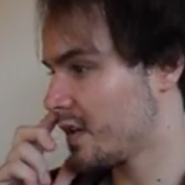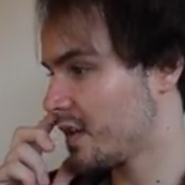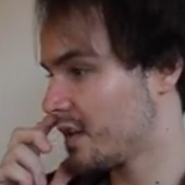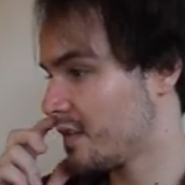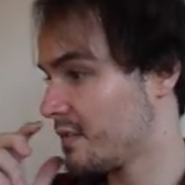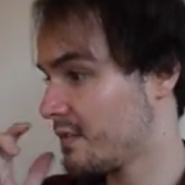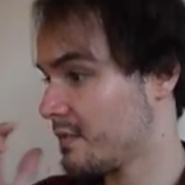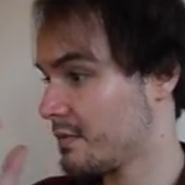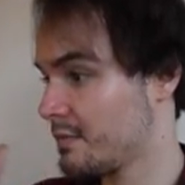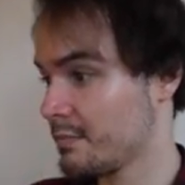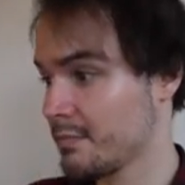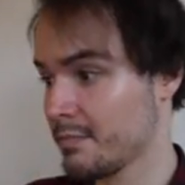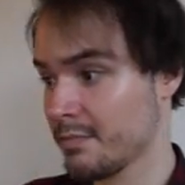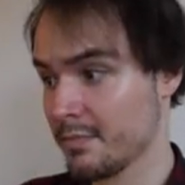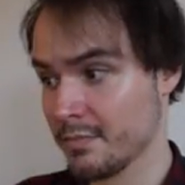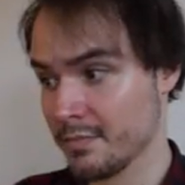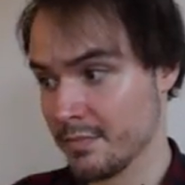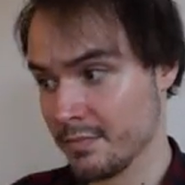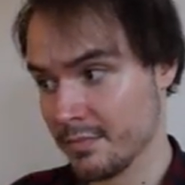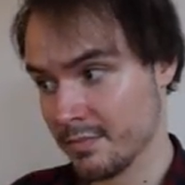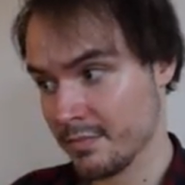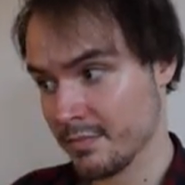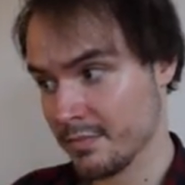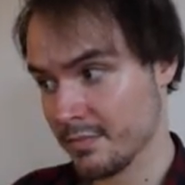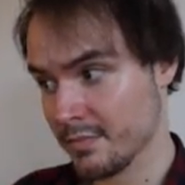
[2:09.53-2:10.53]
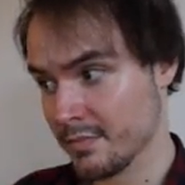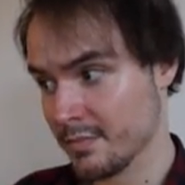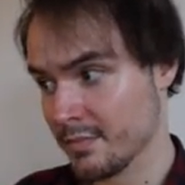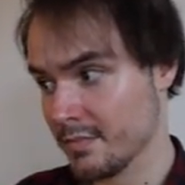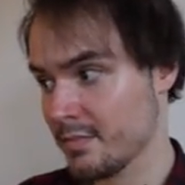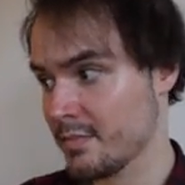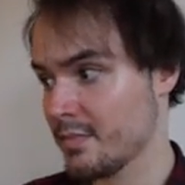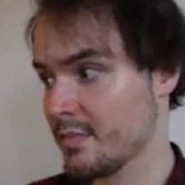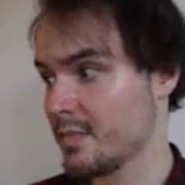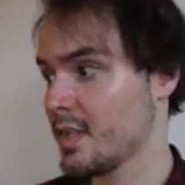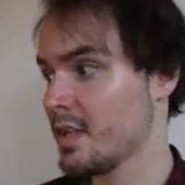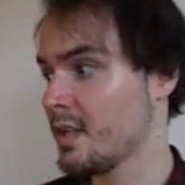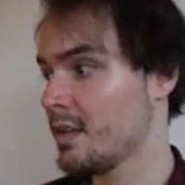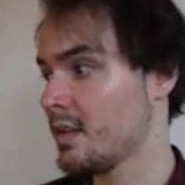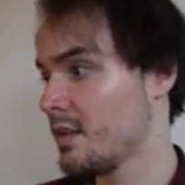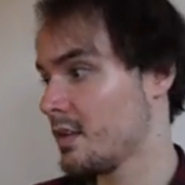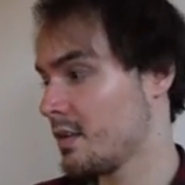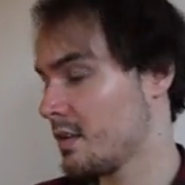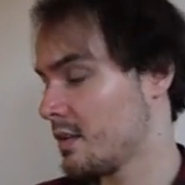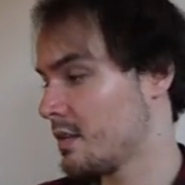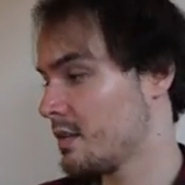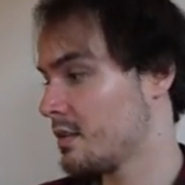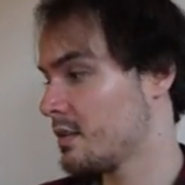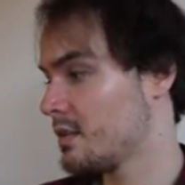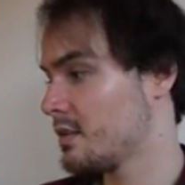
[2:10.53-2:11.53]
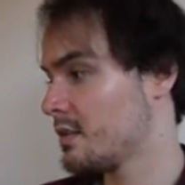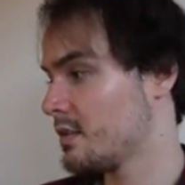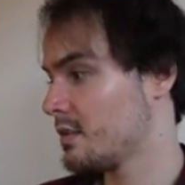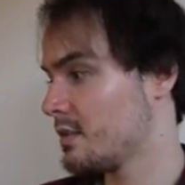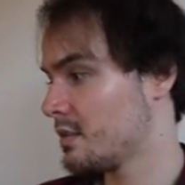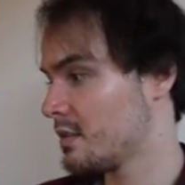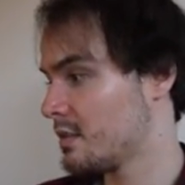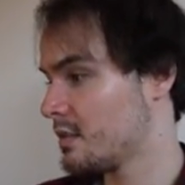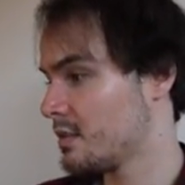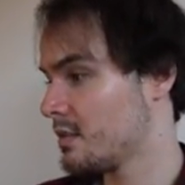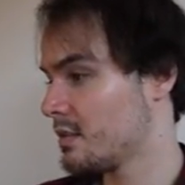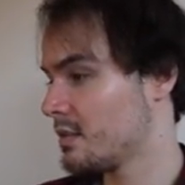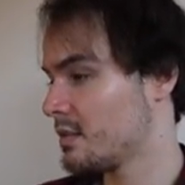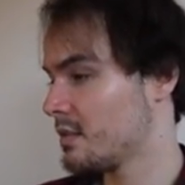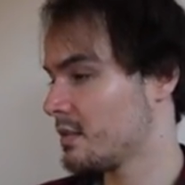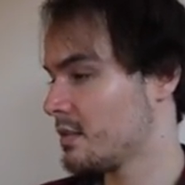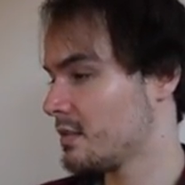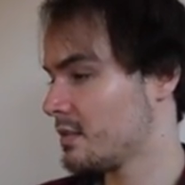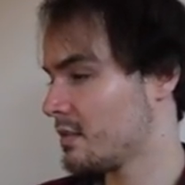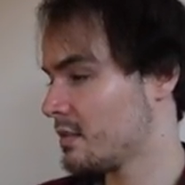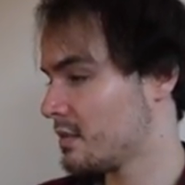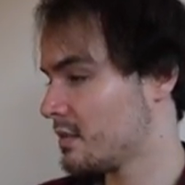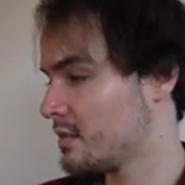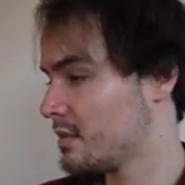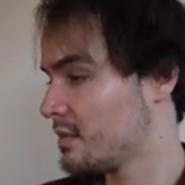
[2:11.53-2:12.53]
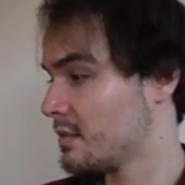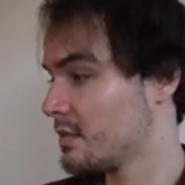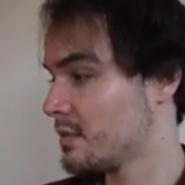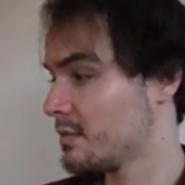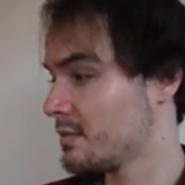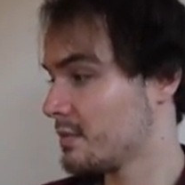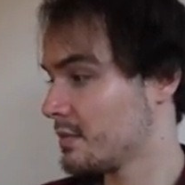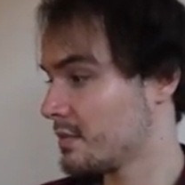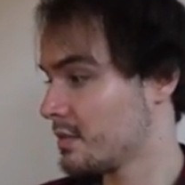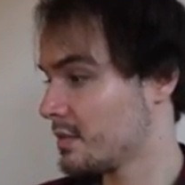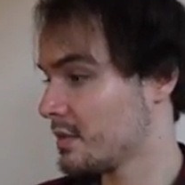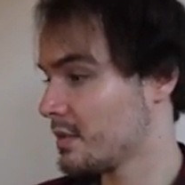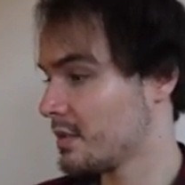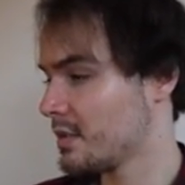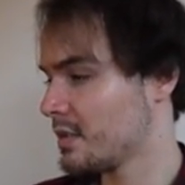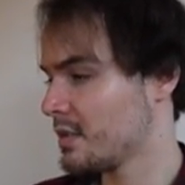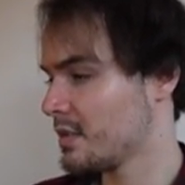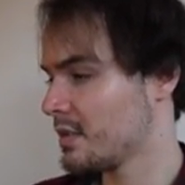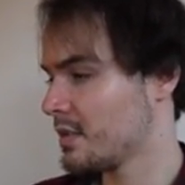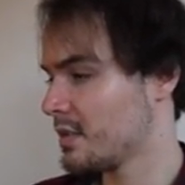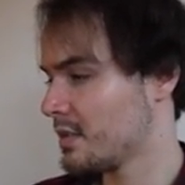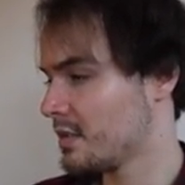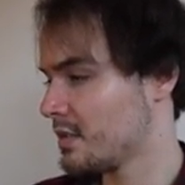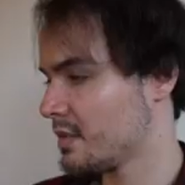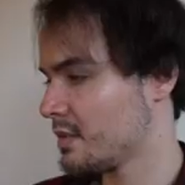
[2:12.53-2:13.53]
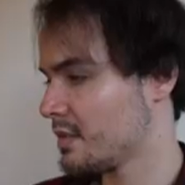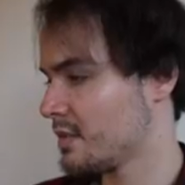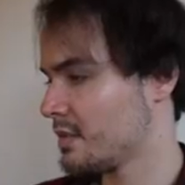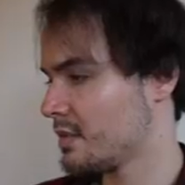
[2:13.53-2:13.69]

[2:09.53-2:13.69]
No one is speaking in this clip.